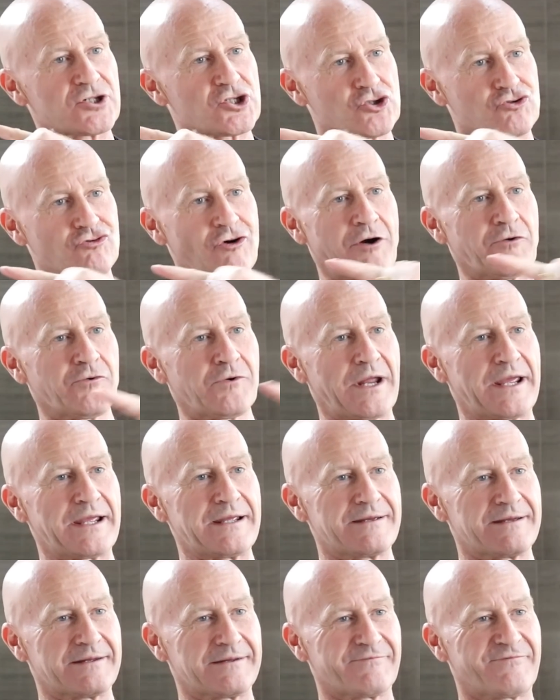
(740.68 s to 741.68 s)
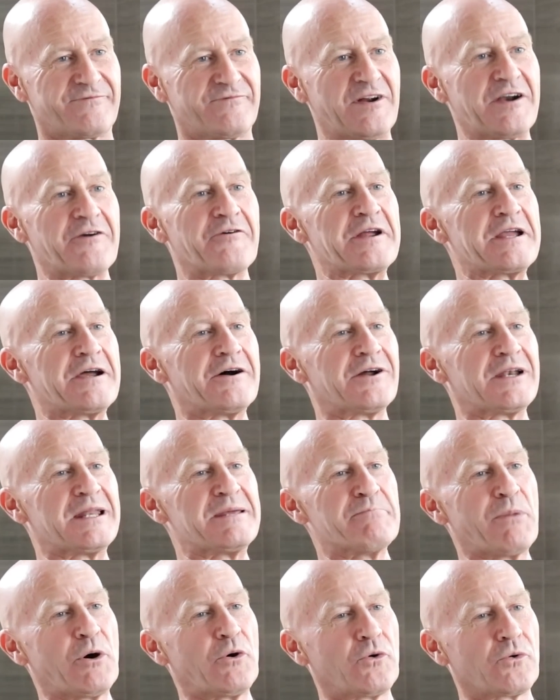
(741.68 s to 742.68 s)
strolling, very
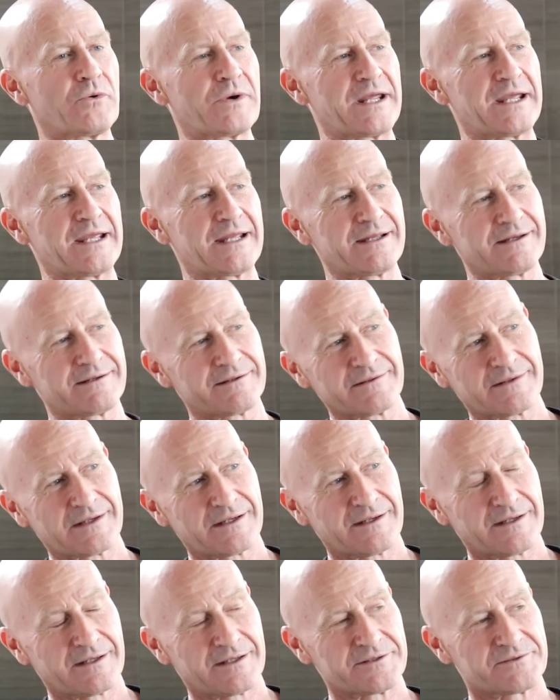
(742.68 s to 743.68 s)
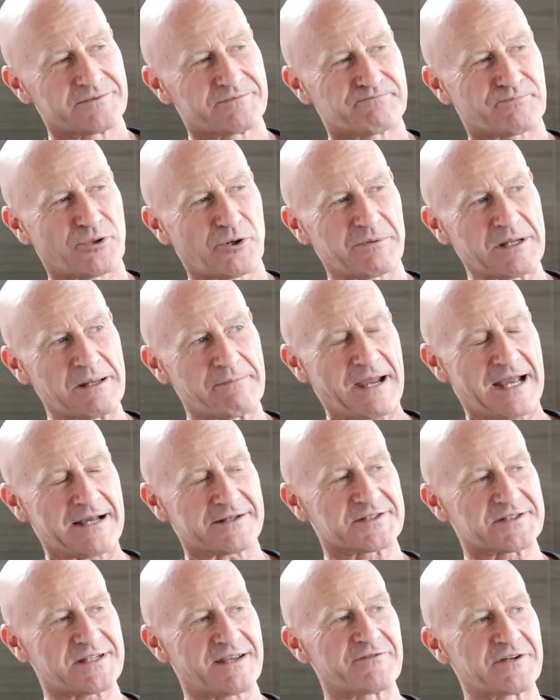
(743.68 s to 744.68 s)
early morning, probably
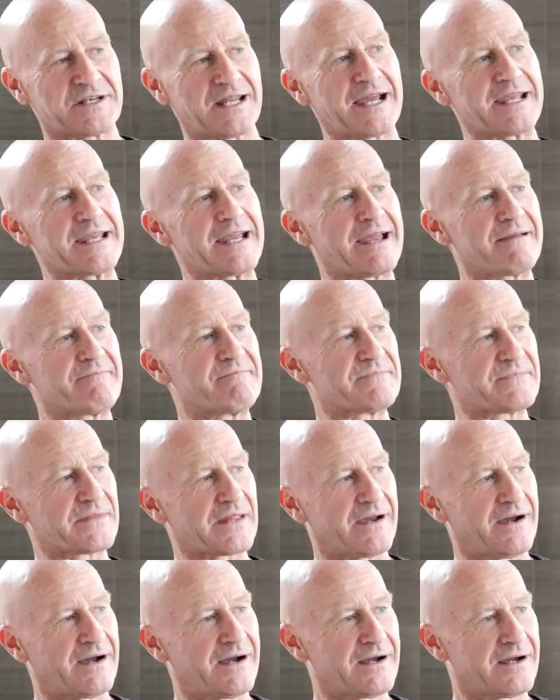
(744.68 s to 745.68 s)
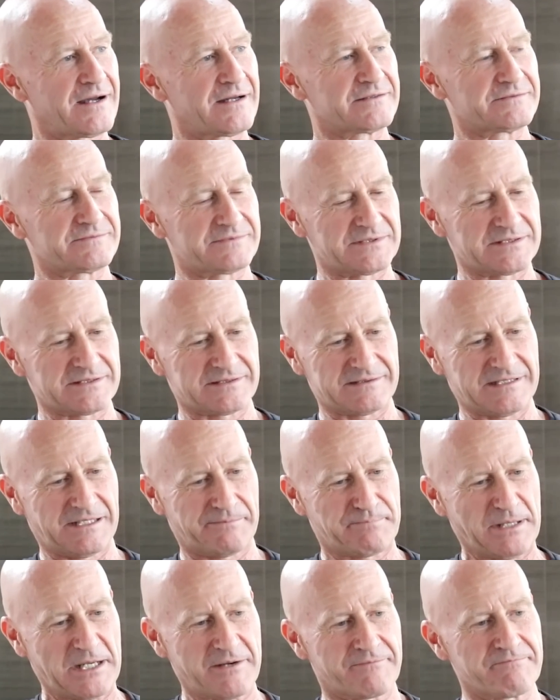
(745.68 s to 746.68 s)
about 7 a.m. Uh,
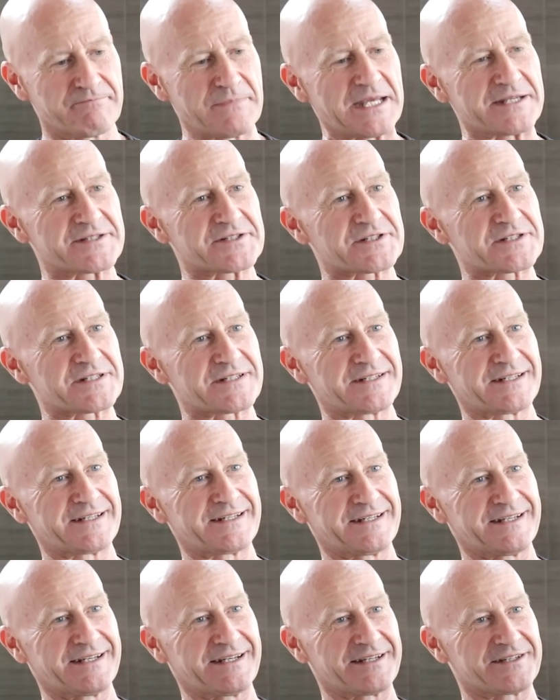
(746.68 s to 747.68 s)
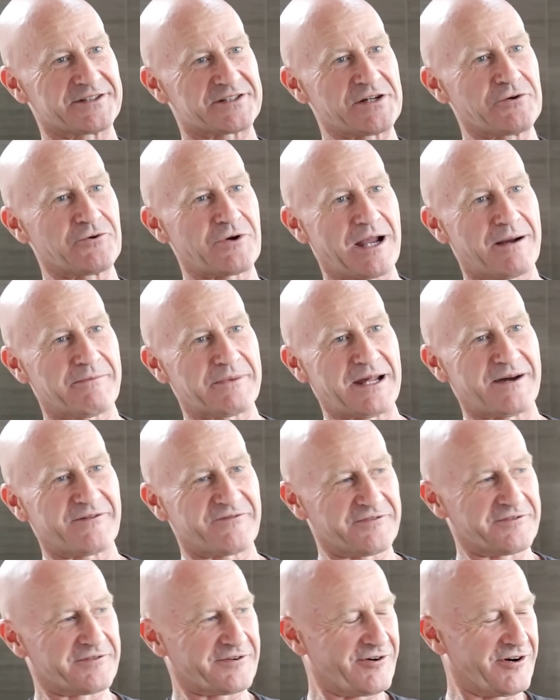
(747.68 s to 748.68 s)
a bit of mist still coming
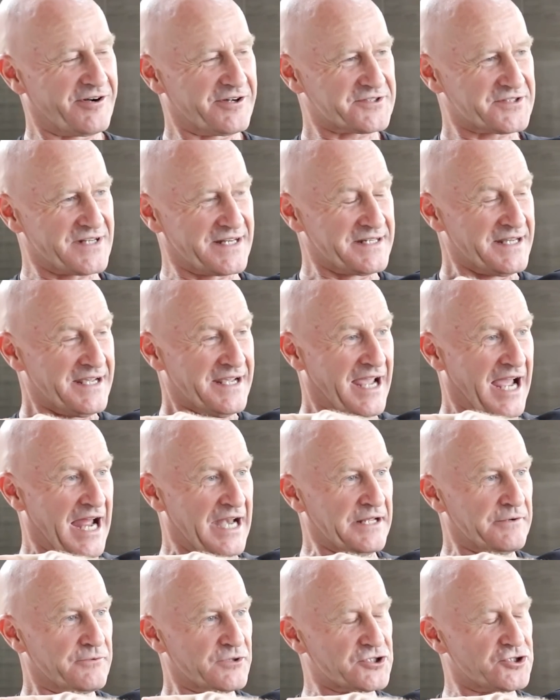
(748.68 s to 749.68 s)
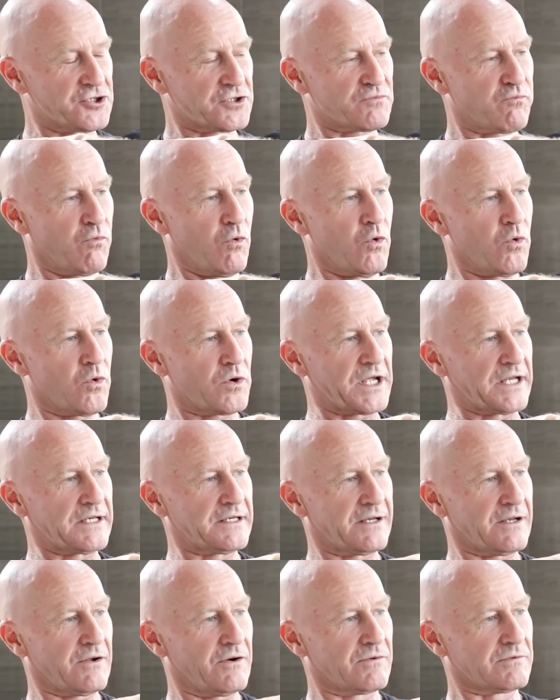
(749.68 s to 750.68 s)
up from the grassland and it was just
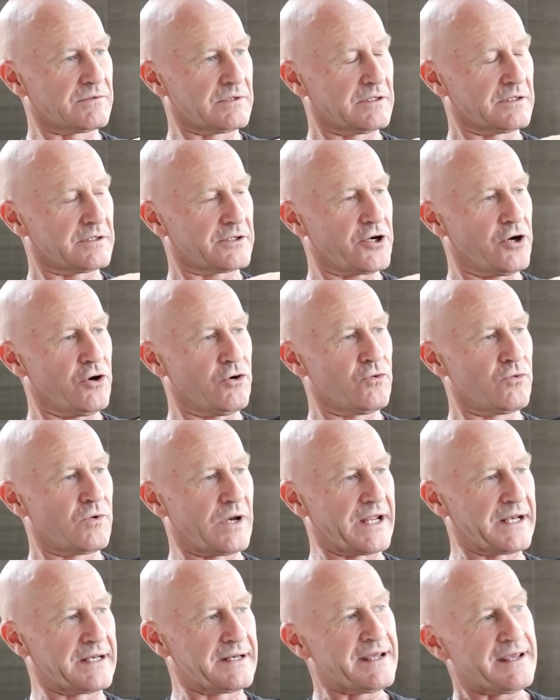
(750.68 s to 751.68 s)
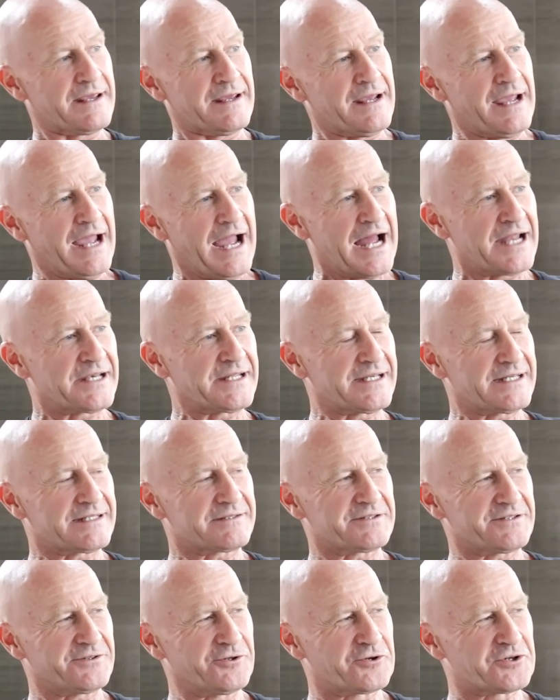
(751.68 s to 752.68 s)
walking along calling and
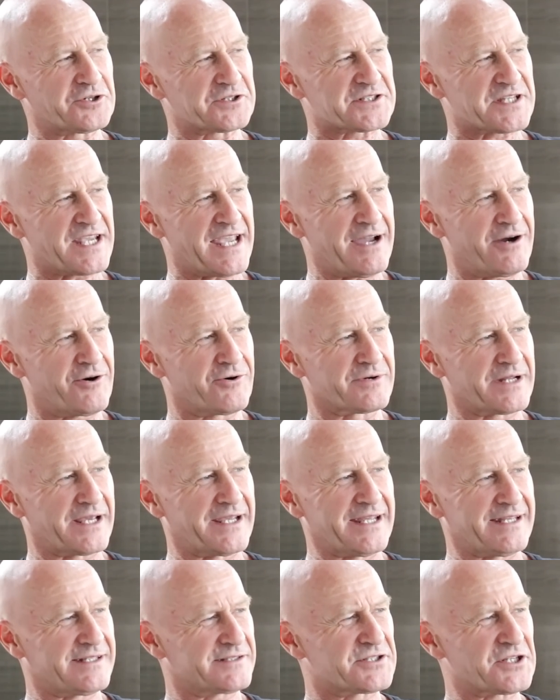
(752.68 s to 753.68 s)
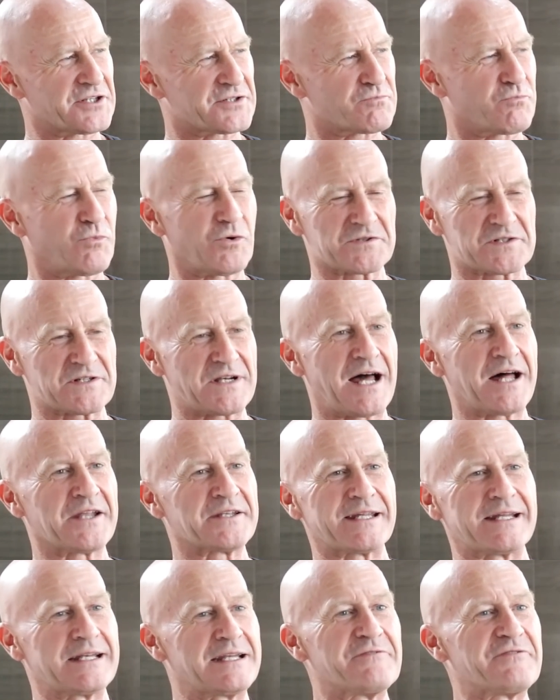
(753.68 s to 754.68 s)
it you could tell that it just wasn't
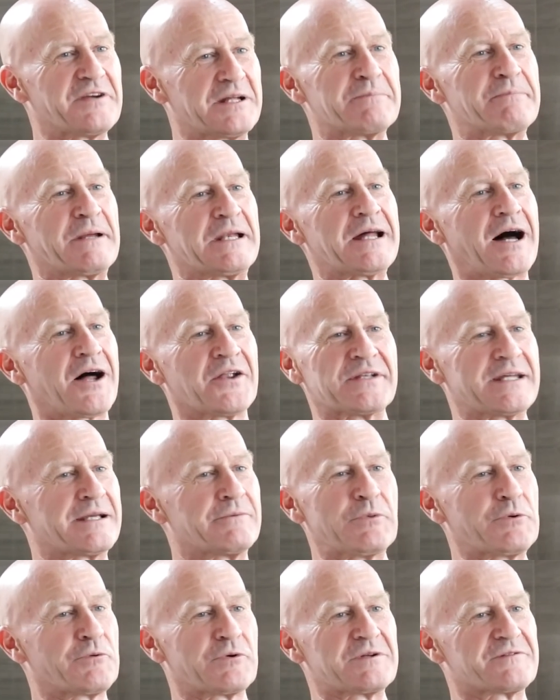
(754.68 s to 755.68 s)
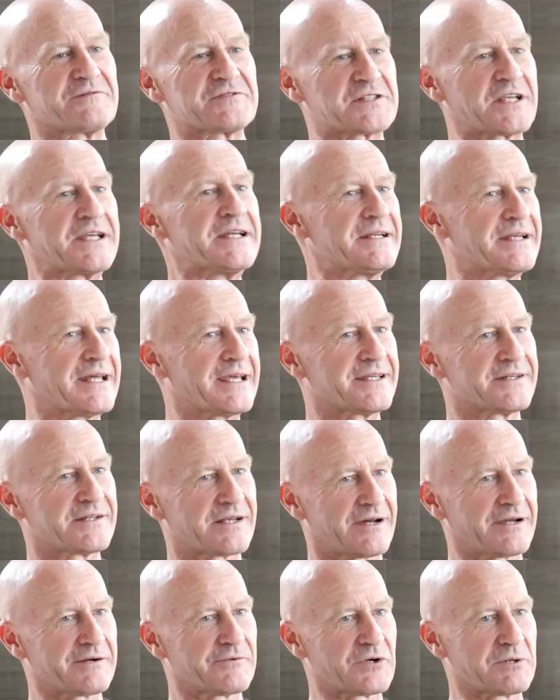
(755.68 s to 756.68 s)
hunting if it had been hunting we wouldn't have seen it
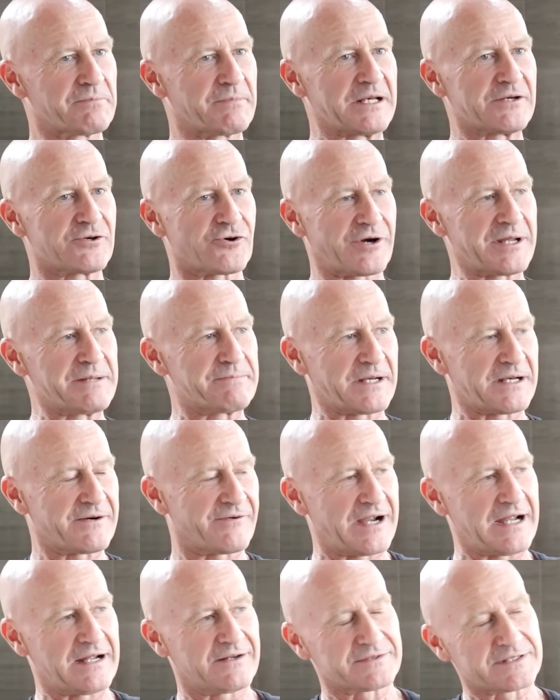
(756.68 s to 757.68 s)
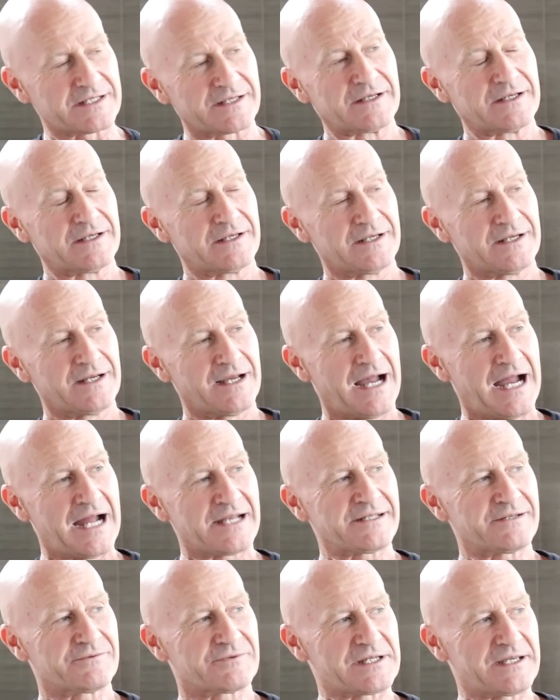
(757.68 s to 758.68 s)
you know it would have been creeping around
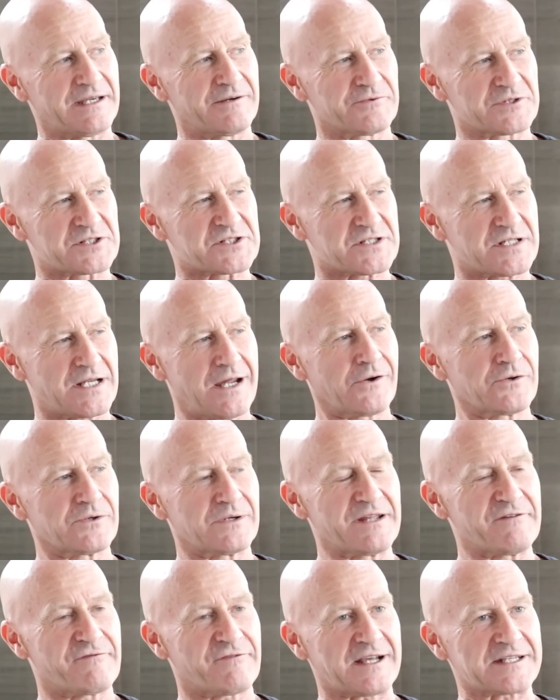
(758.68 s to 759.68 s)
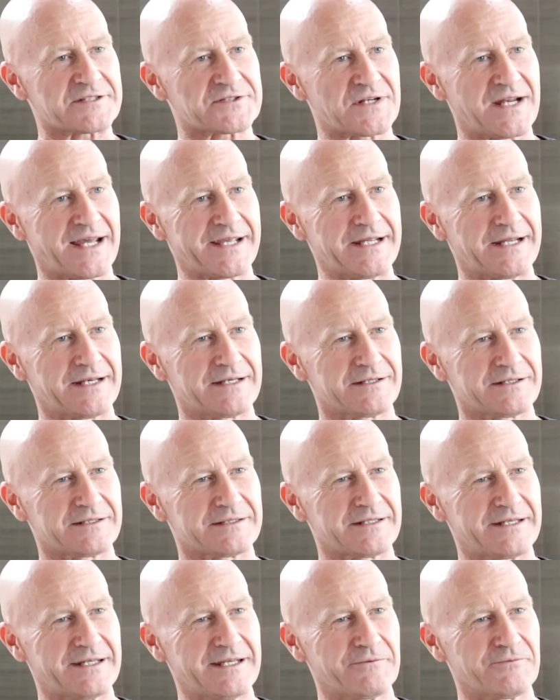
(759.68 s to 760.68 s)
and it, it was totally fascinating
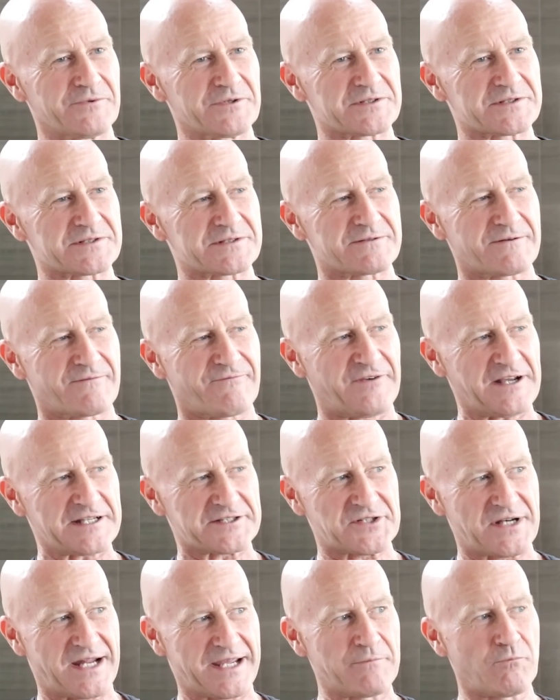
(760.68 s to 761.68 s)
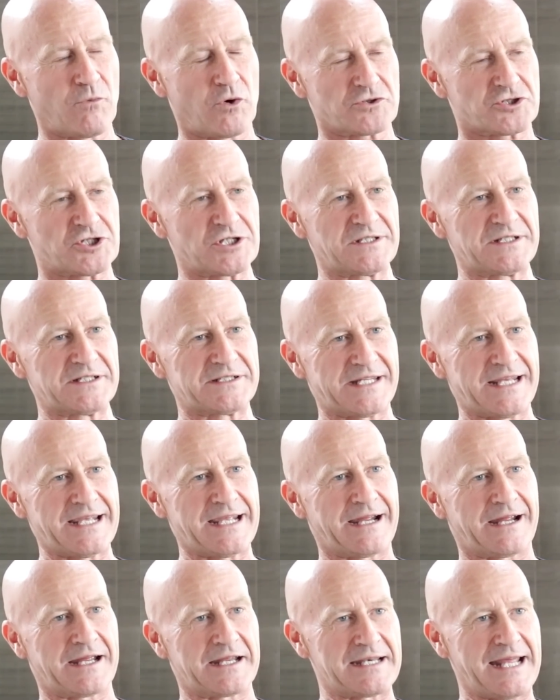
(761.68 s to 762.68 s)
it, it was fascinating watching the
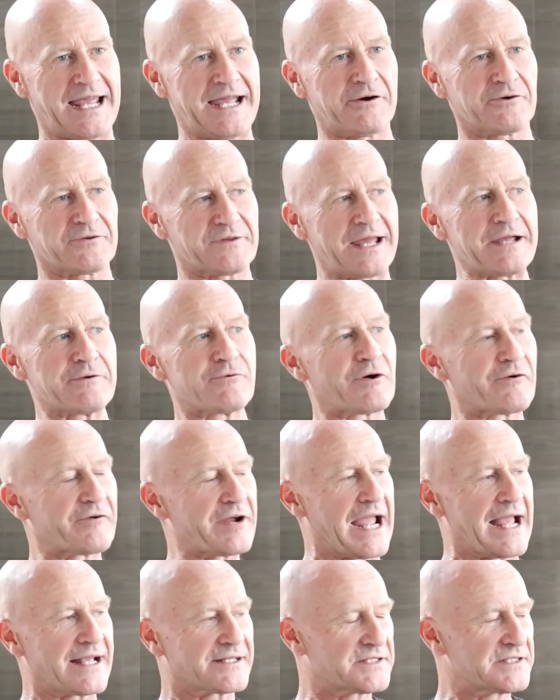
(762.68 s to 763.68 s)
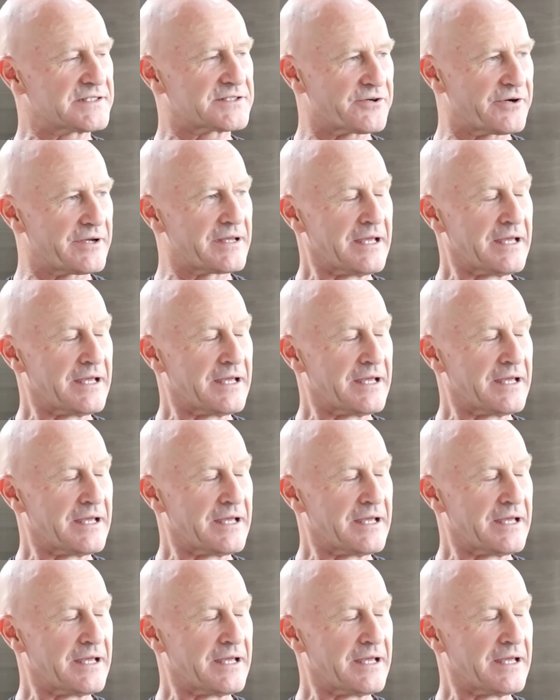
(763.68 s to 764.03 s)
deer and how they were reacting to